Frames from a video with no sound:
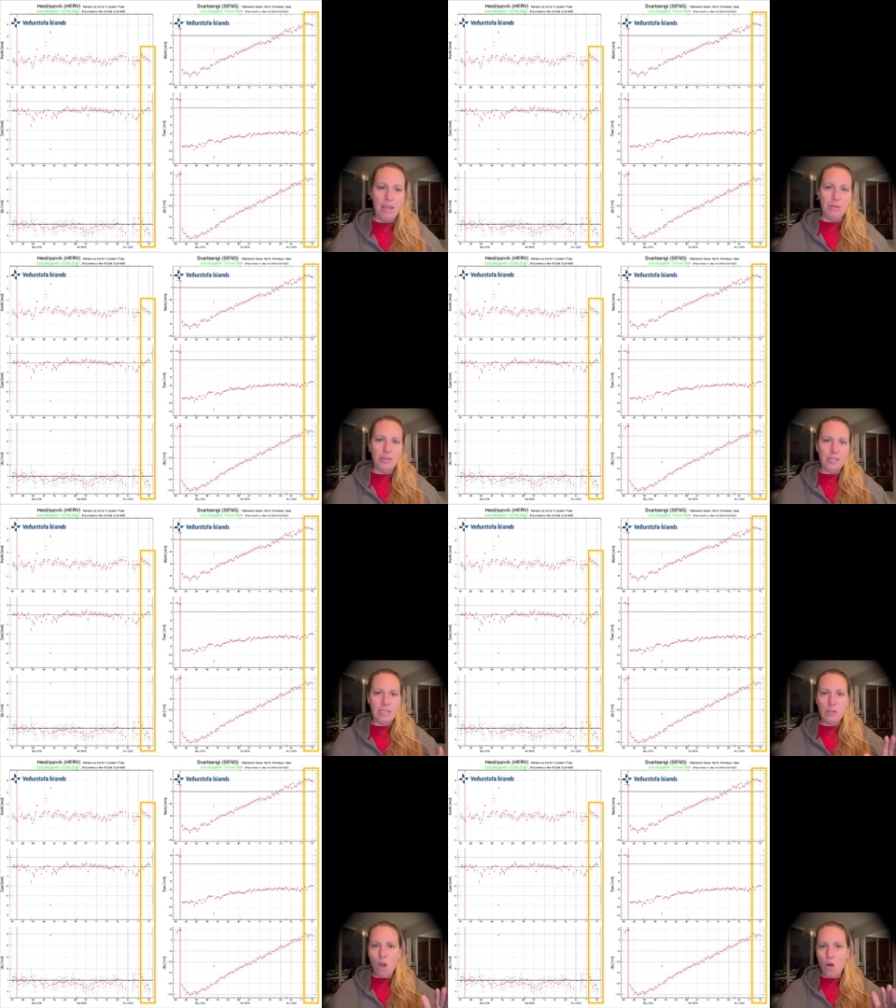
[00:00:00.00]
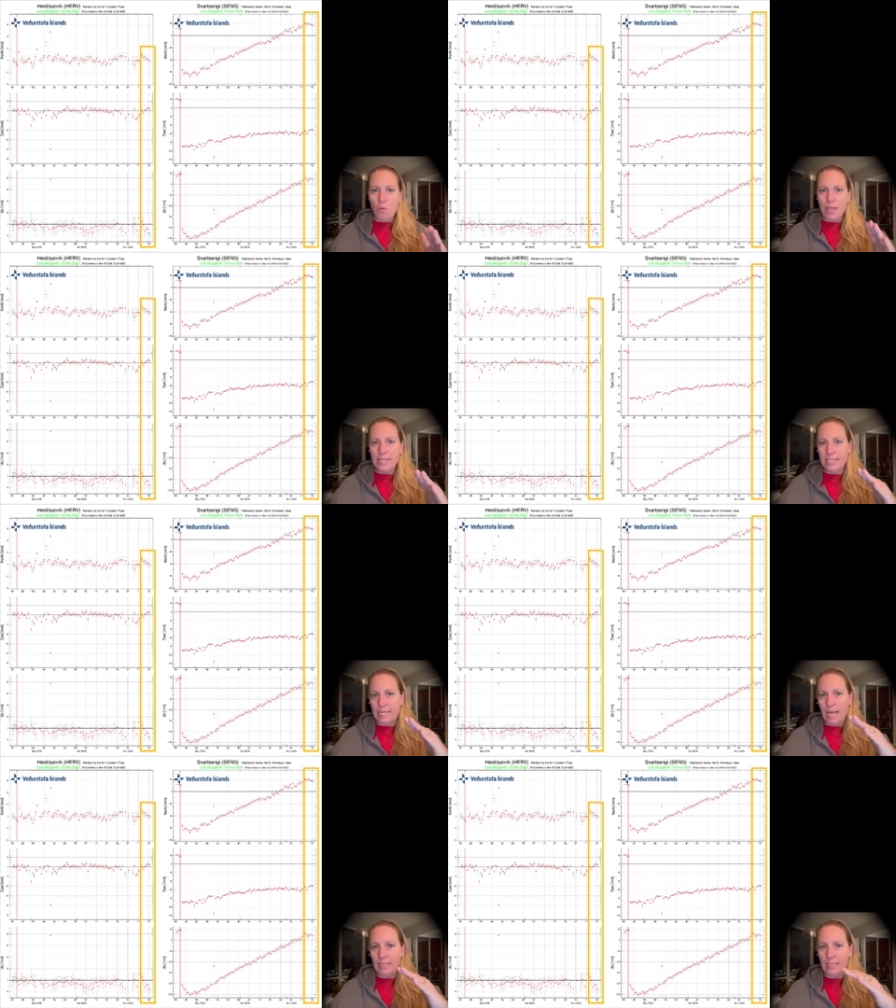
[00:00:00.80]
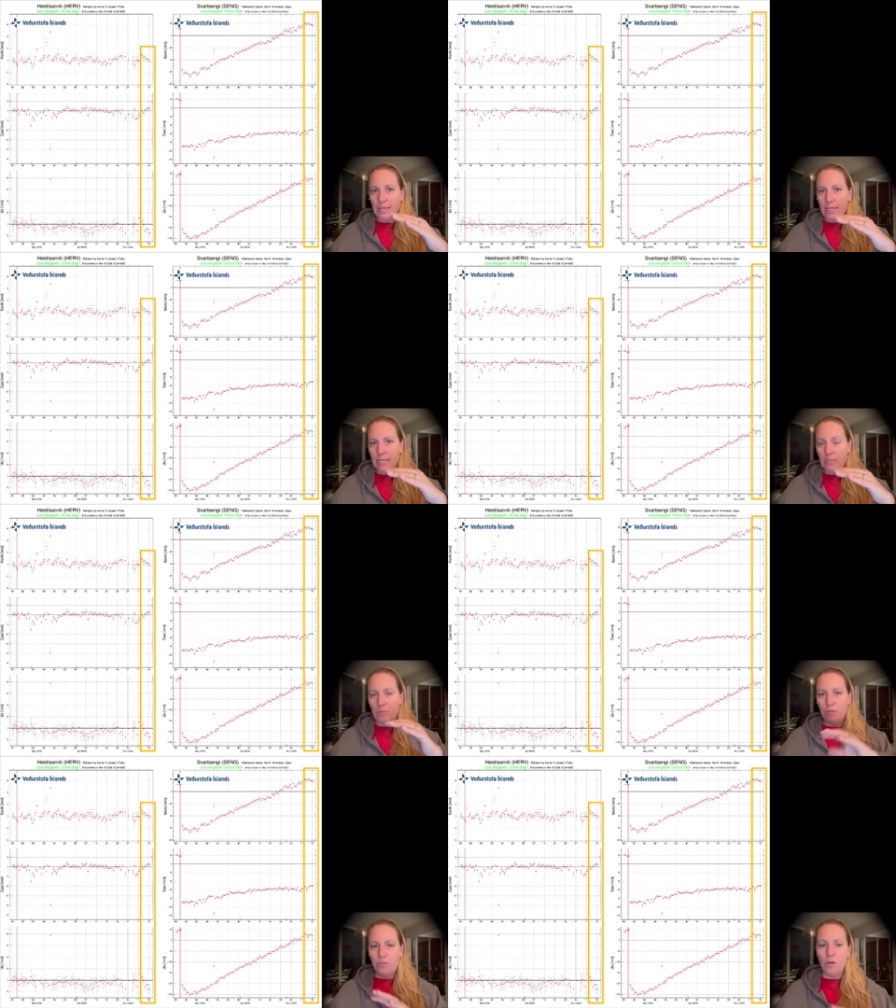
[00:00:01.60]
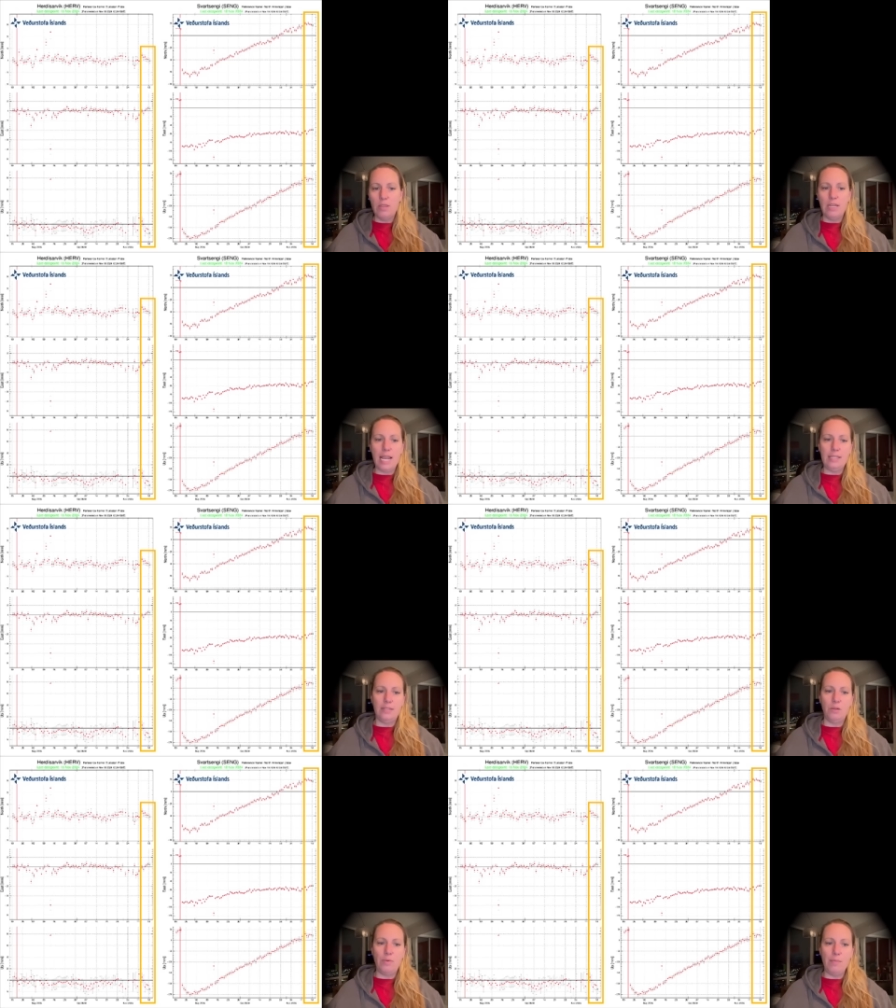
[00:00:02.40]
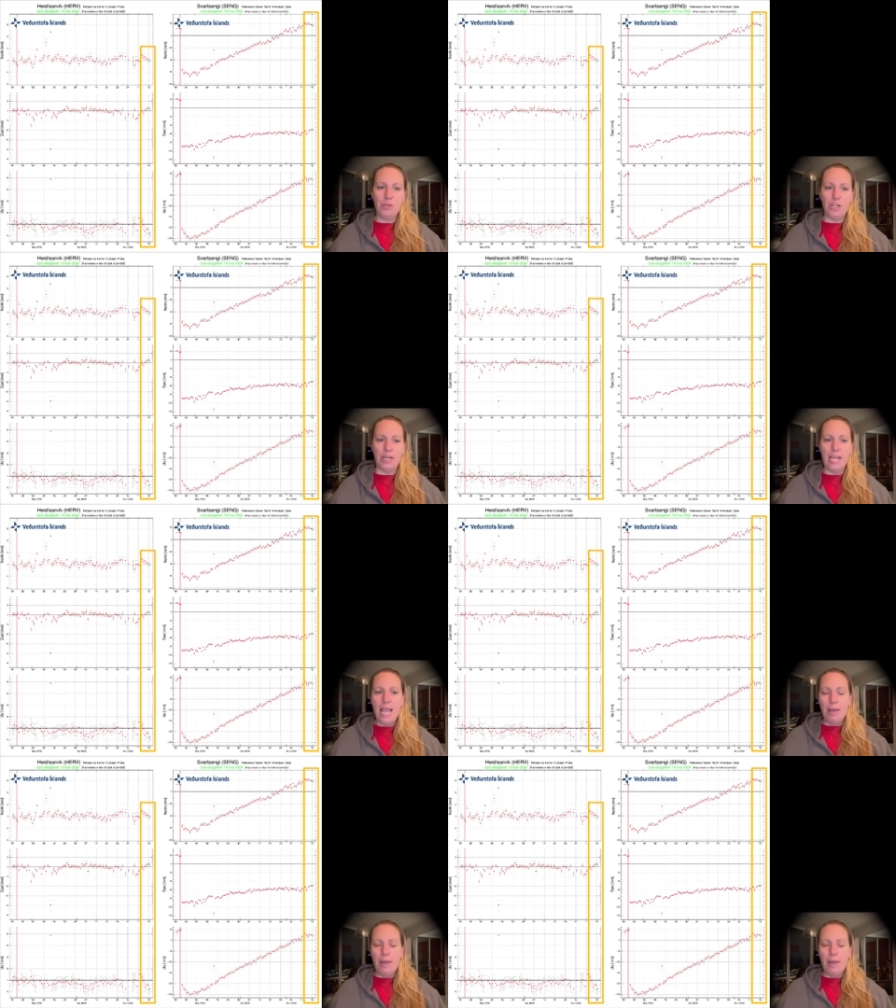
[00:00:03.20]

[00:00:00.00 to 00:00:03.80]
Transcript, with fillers: because it always does this before the next eruption